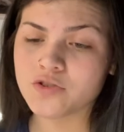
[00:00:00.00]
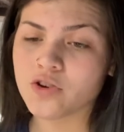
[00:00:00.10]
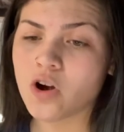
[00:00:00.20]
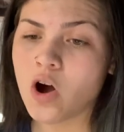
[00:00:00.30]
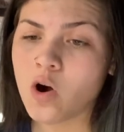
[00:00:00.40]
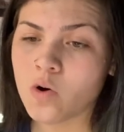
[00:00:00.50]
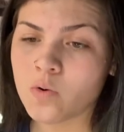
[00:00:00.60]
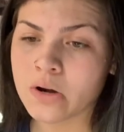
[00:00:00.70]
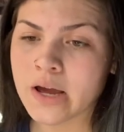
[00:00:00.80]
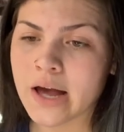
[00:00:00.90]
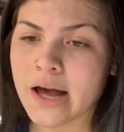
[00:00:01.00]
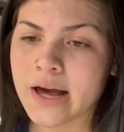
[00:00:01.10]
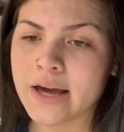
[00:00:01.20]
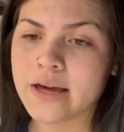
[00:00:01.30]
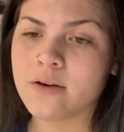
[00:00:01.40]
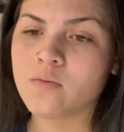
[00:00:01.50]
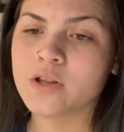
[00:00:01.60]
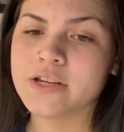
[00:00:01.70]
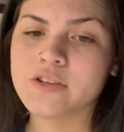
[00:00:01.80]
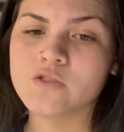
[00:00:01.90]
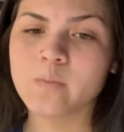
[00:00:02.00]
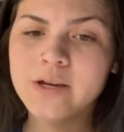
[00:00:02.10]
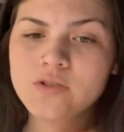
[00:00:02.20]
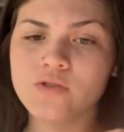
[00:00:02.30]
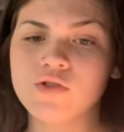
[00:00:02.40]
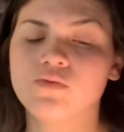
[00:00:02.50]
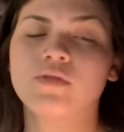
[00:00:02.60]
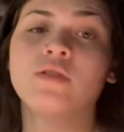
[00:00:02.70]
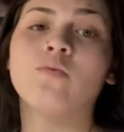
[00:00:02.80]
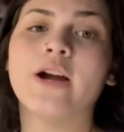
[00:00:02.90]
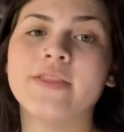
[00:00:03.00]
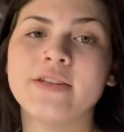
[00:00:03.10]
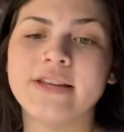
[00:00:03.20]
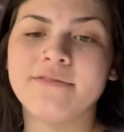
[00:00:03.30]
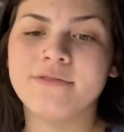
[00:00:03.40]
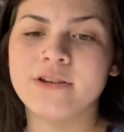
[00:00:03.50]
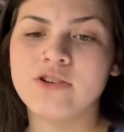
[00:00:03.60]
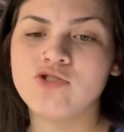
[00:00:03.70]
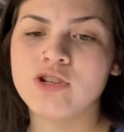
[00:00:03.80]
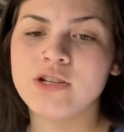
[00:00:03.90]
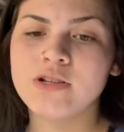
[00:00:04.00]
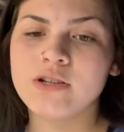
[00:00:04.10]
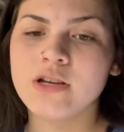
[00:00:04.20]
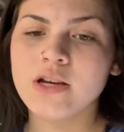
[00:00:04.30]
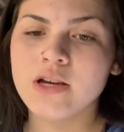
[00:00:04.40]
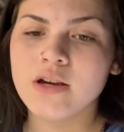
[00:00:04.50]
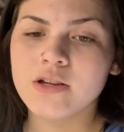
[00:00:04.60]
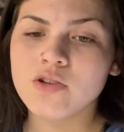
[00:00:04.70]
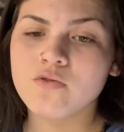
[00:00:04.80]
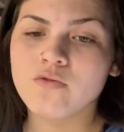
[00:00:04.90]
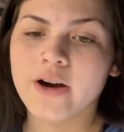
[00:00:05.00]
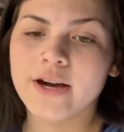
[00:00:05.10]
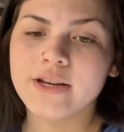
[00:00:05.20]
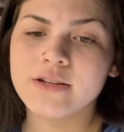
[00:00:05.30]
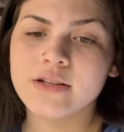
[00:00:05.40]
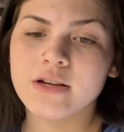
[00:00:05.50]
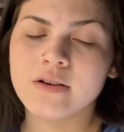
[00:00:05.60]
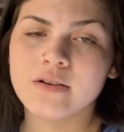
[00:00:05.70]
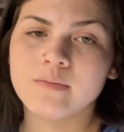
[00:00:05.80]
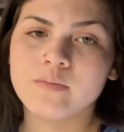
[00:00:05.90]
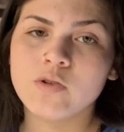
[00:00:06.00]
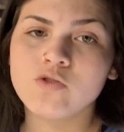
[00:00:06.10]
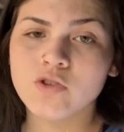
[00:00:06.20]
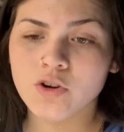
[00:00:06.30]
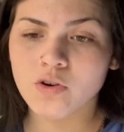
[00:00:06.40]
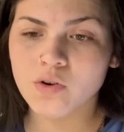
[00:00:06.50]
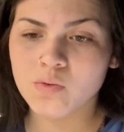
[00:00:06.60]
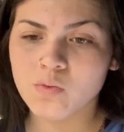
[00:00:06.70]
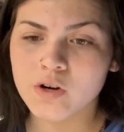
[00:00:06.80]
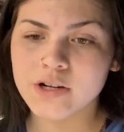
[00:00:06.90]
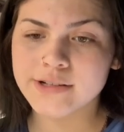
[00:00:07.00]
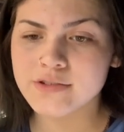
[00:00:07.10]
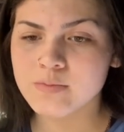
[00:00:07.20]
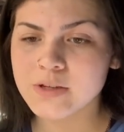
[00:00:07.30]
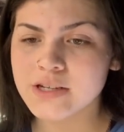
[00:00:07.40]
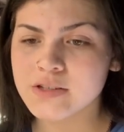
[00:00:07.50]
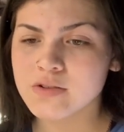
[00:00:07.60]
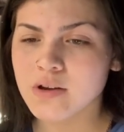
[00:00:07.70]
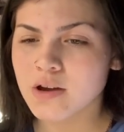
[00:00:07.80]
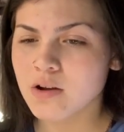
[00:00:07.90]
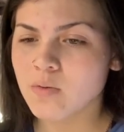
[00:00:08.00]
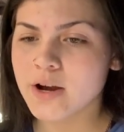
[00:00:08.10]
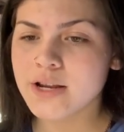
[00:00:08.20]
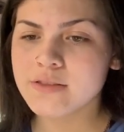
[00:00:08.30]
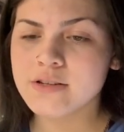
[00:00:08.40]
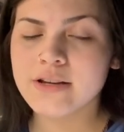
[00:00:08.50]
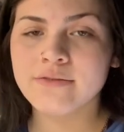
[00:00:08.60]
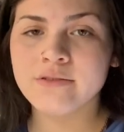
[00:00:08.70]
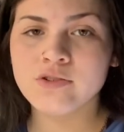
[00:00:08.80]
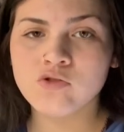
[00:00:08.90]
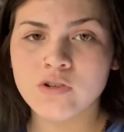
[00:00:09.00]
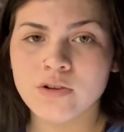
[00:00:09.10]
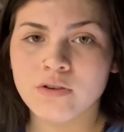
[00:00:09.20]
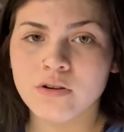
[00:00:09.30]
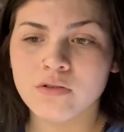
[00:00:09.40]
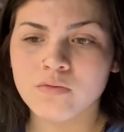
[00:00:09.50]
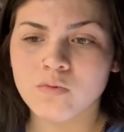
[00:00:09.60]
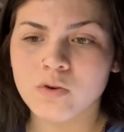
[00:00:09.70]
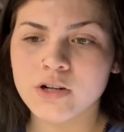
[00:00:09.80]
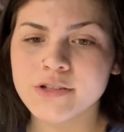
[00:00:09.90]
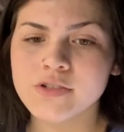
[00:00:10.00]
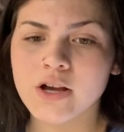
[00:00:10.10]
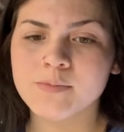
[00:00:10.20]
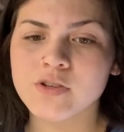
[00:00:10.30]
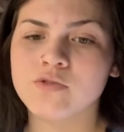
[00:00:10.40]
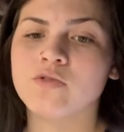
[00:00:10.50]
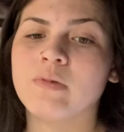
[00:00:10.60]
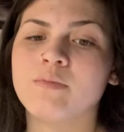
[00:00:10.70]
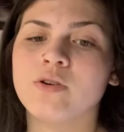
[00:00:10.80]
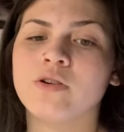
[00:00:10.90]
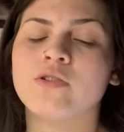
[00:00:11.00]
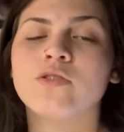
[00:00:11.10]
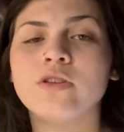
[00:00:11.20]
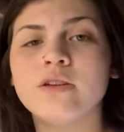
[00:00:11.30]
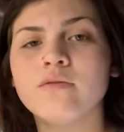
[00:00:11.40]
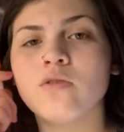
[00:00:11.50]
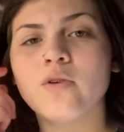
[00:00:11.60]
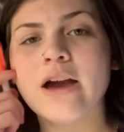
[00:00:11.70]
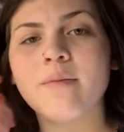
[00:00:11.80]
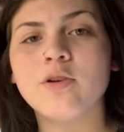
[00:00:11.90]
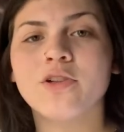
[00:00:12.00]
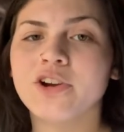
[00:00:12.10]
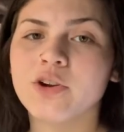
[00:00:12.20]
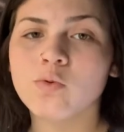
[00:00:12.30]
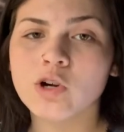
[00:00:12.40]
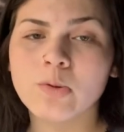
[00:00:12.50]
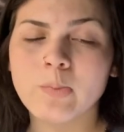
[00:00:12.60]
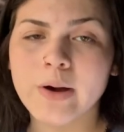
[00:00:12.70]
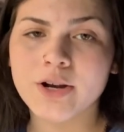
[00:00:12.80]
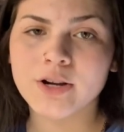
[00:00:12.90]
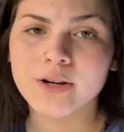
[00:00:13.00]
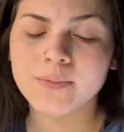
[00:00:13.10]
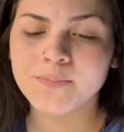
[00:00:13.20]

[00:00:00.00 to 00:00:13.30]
your own, I will expect you to rewrite the definition you find using your own words, because writing the definition in our own words helps us remember the vocabulary word better.